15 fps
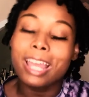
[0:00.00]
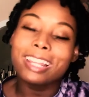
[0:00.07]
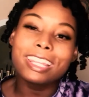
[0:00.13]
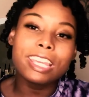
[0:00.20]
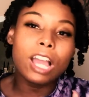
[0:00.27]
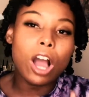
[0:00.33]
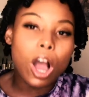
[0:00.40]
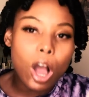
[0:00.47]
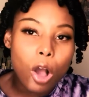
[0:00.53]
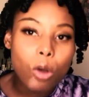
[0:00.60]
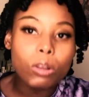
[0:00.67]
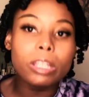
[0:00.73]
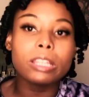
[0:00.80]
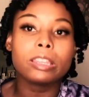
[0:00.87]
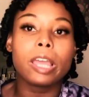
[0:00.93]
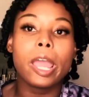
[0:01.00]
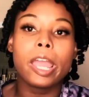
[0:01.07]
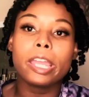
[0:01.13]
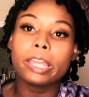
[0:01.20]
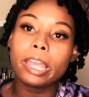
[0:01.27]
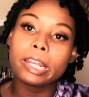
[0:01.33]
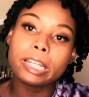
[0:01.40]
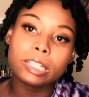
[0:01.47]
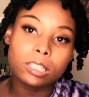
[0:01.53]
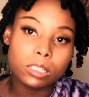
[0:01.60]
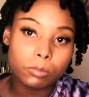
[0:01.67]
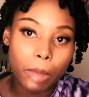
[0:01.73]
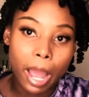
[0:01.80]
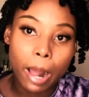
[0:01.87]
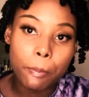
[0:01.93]
The only thing, and this
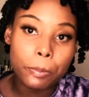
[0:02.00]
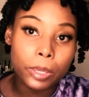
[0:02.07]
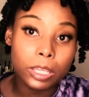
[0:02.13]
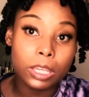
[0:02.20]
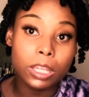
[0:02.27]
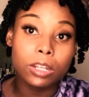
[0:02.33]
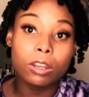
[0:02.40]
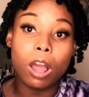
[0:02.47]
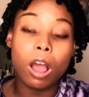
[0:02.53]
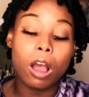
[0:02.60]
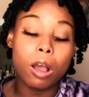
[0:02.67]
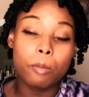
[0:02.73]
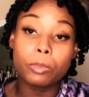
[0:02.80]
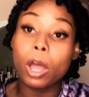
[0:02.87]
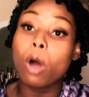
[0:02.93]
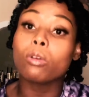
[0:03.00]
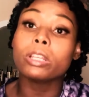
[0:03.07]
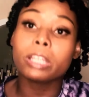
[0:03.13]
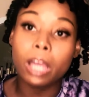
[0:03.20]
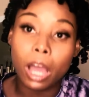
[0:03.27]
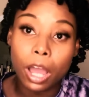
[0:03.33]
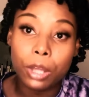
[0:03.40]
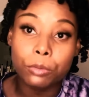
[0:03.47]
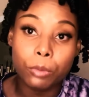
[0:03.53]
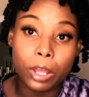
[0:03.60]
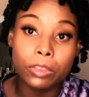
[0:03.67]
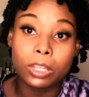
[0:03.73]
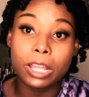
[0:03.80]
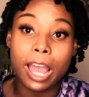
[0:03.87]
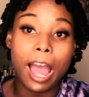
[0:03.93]
is my opinion, the only con
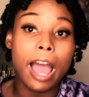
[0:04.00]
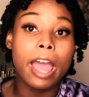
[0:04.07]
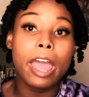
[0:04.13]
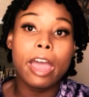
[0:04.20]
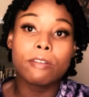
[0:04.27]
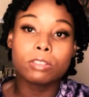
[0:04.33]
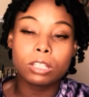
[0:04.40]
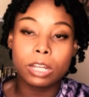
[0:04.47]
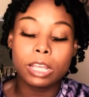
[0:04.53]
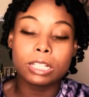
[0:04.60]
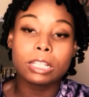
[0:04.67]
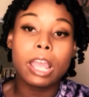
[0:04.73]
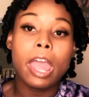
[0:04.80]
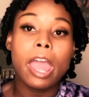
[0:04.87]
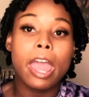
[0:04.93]
rather that I have to this,